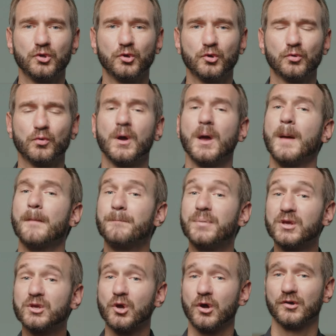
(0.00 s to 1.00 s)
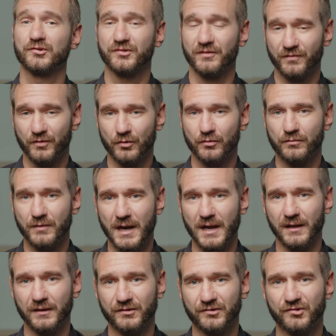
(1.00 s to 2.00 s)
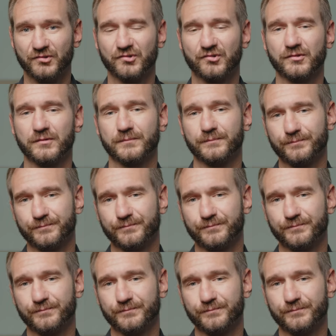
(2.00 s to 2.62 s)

you because of your race.